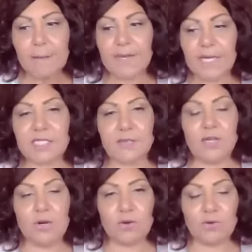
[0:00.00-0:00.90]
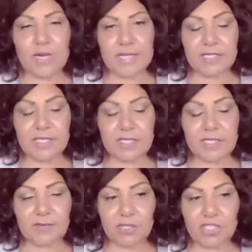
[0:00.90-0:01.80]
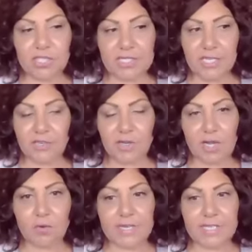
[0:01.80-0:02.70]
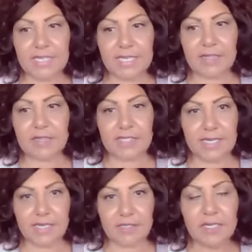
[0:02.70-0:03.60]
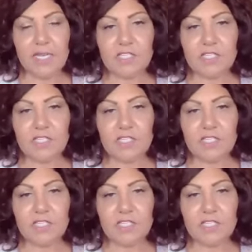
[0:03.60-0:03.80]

Because if you don't create the sense of urgency, you're not going to get the sale.